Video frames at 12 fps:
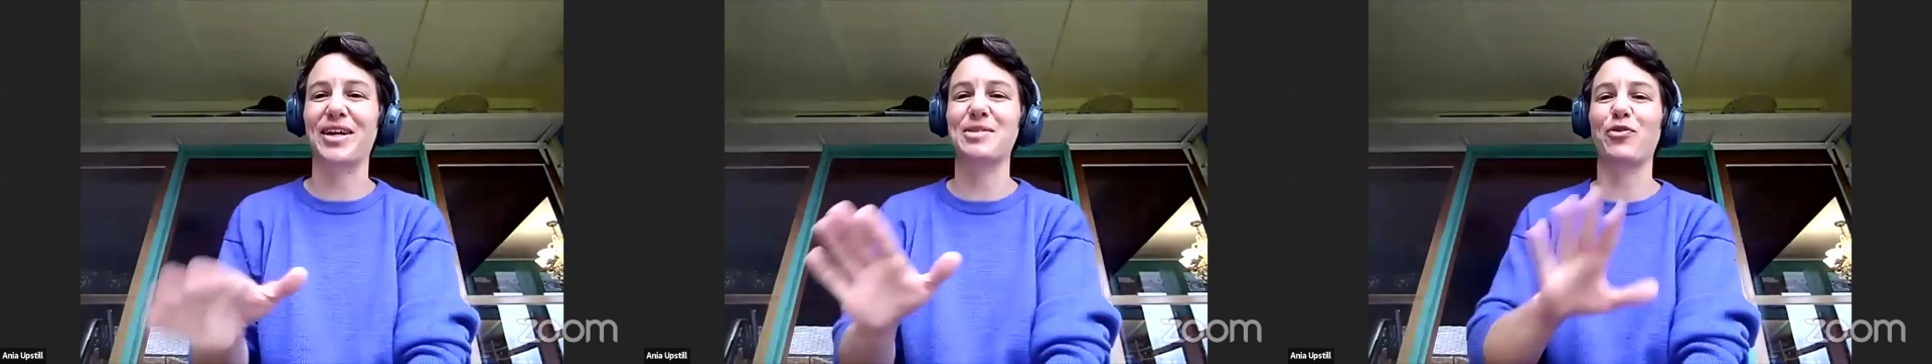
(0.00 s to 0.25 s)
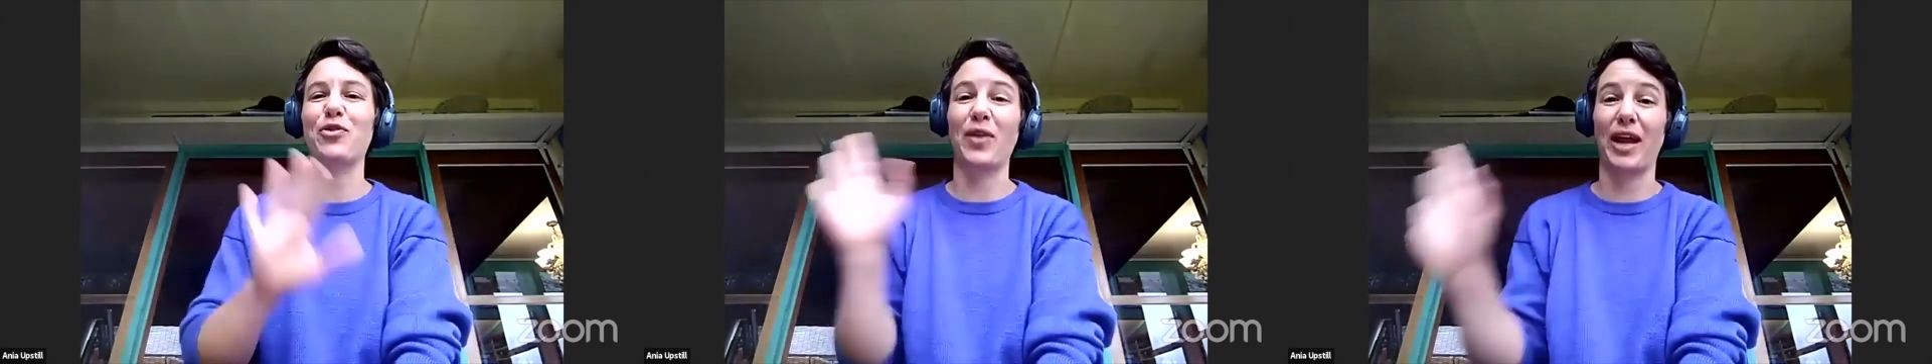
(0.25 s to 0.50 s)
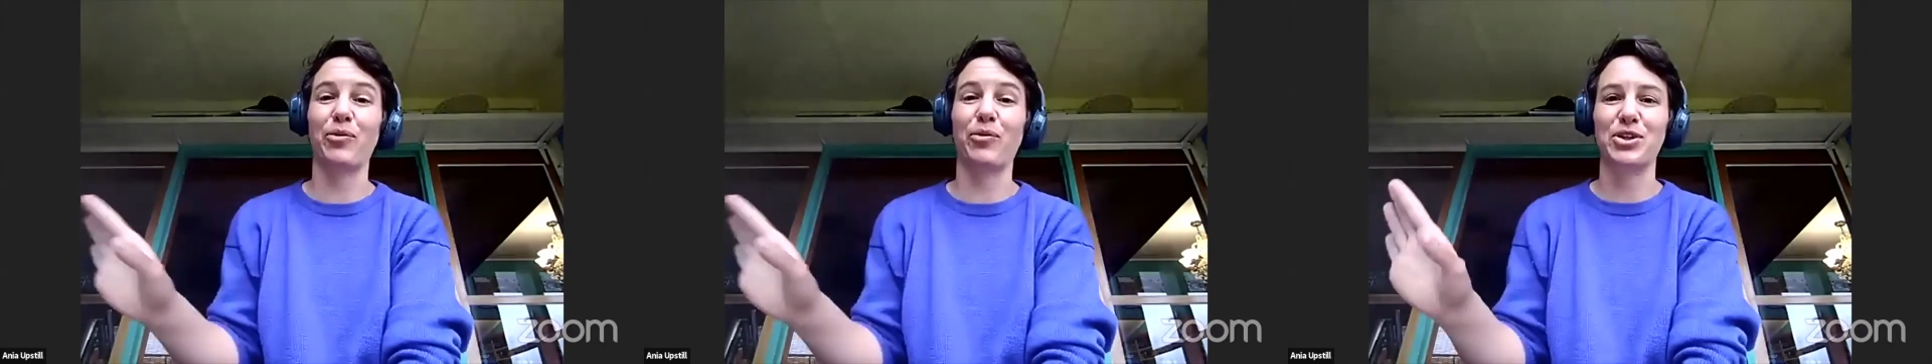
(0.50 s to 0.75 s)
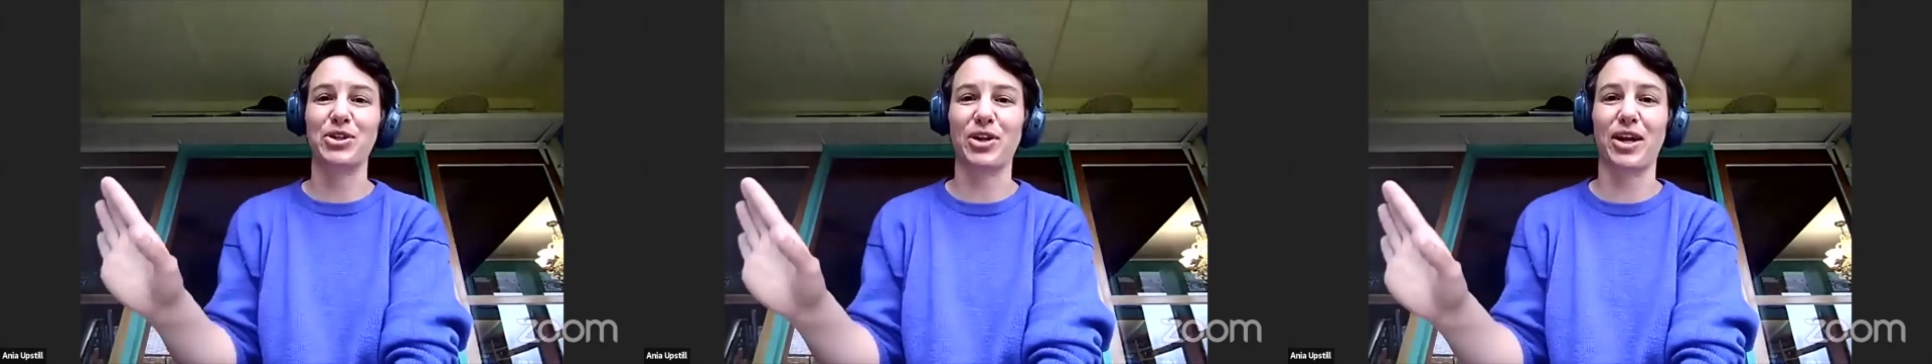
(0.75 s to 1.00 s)
before that I
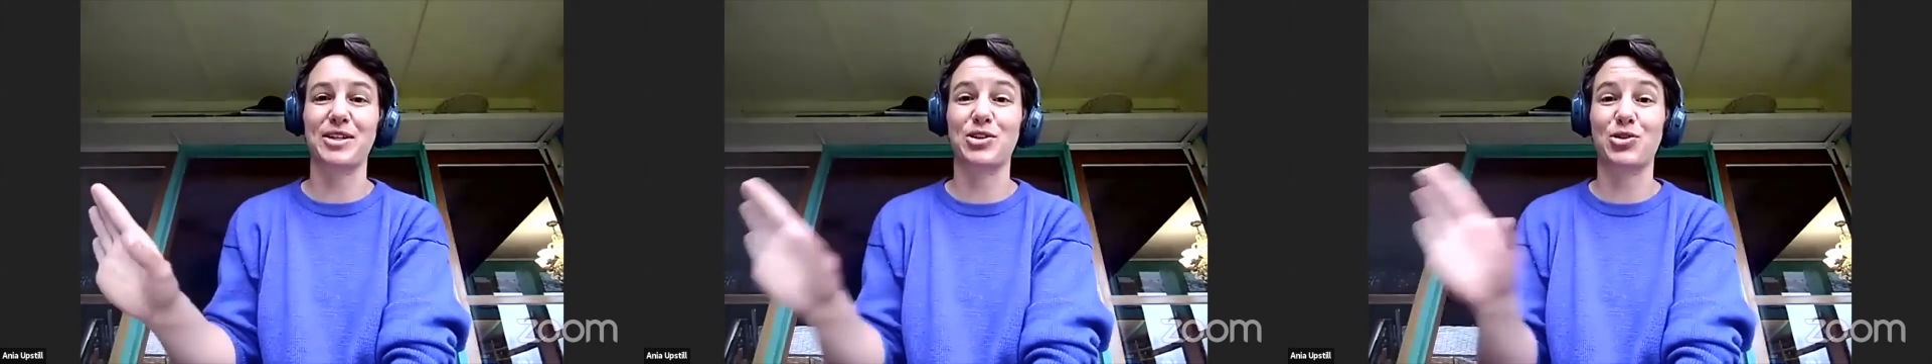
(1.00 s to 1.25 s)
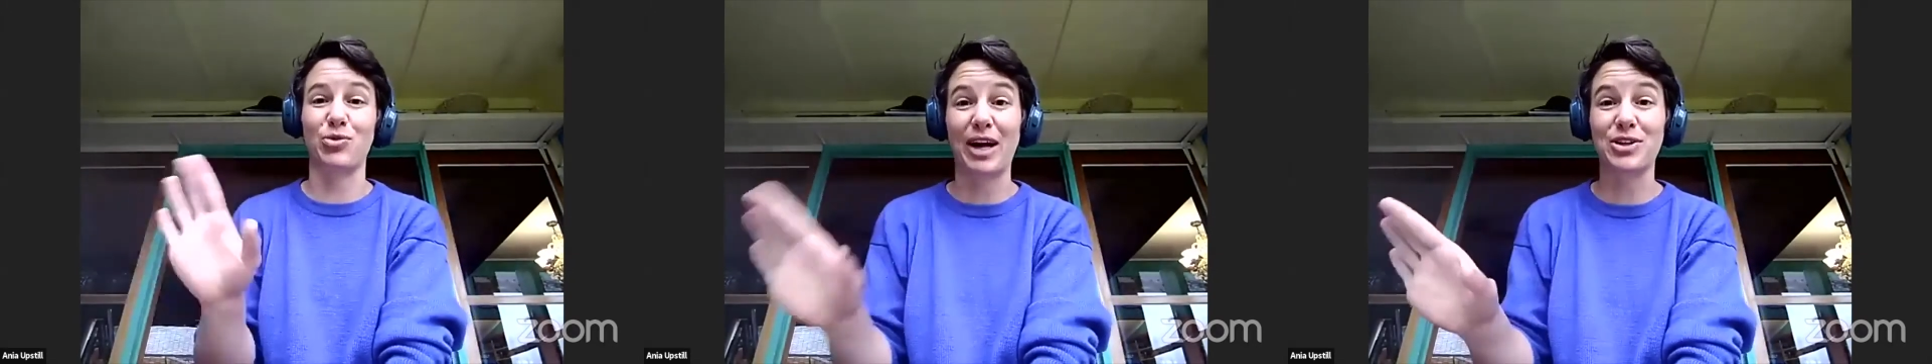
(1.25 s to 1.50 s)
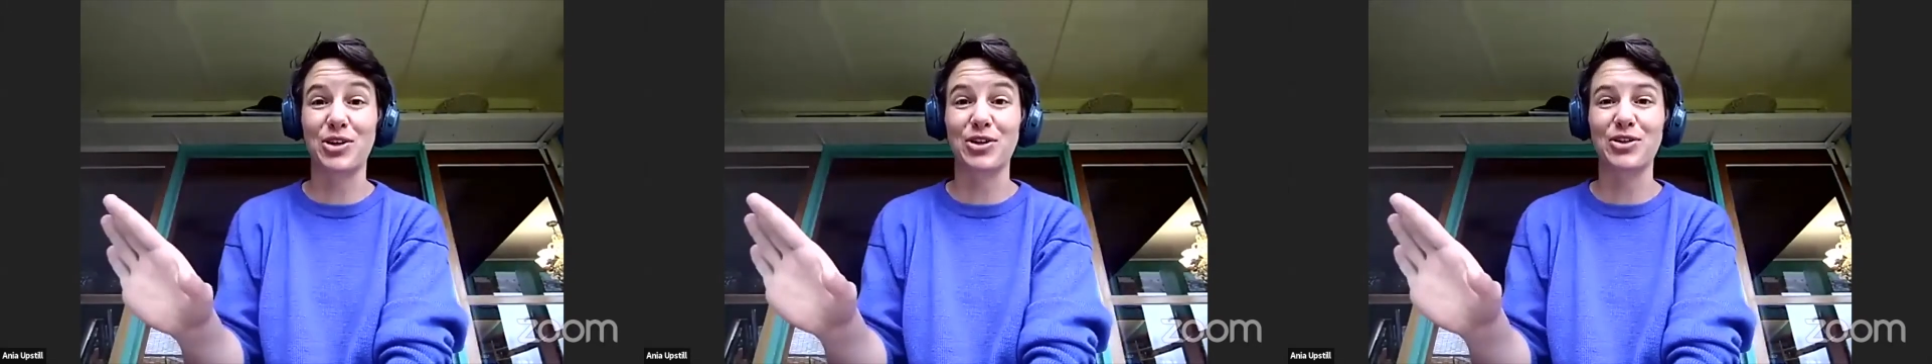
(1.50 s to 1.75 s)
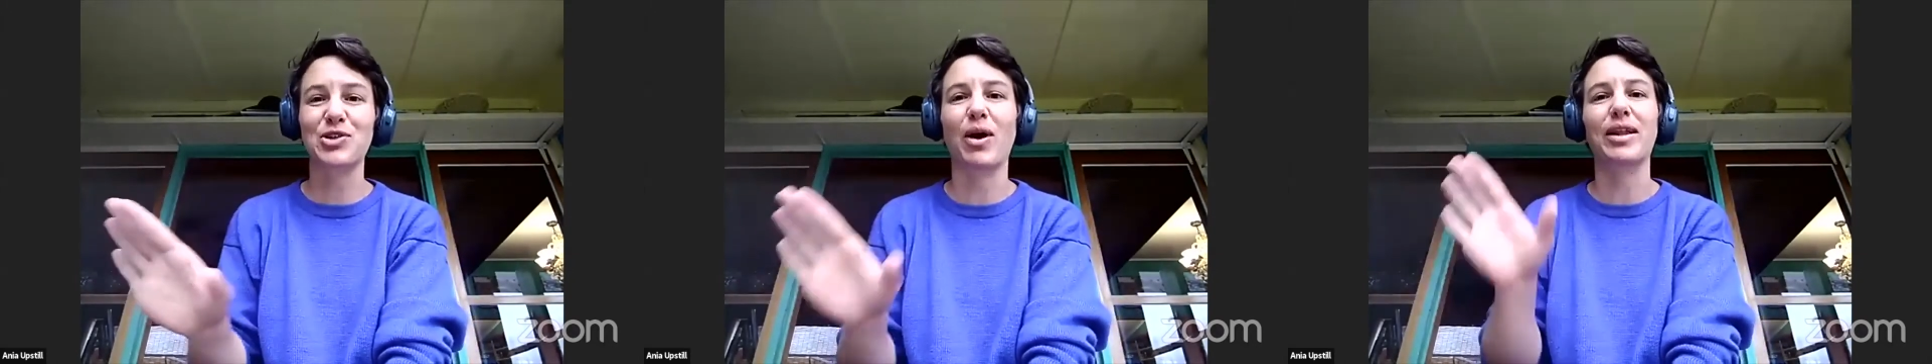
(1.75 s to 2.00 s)
worked a lot as a director.
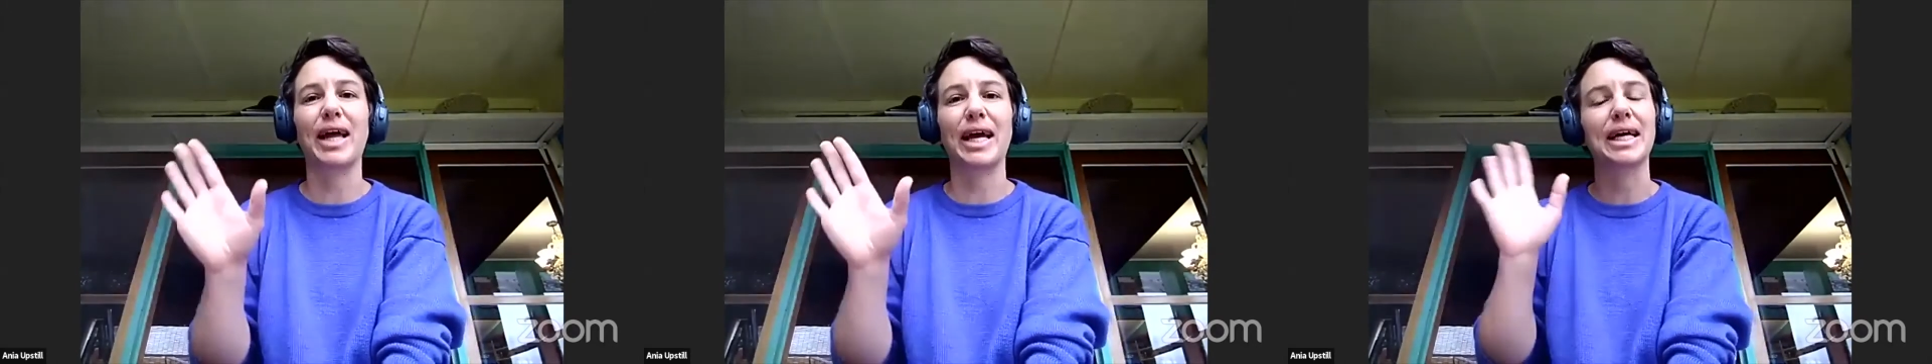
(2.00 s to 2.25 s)
So I like